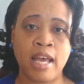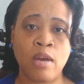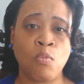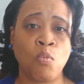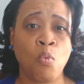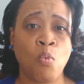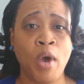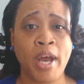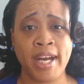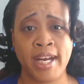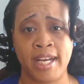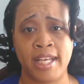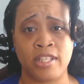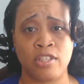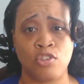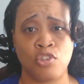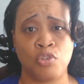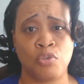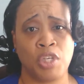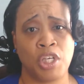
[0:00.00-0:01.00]
and what it
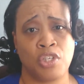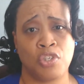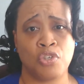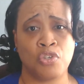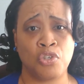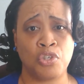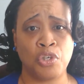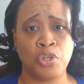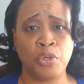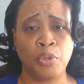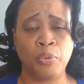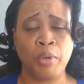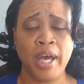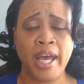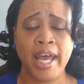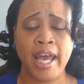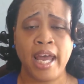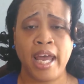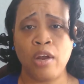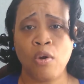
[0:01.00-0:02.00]
is that you need to do
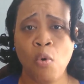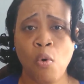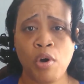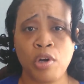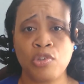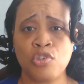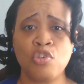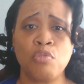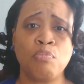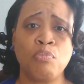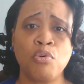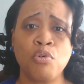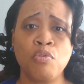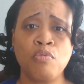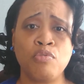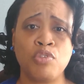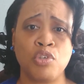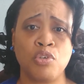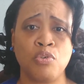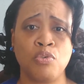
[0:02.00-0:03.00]
in order to
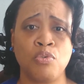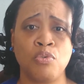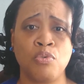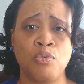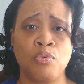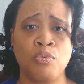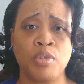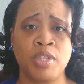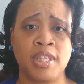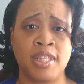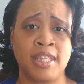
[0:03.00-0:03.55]
move to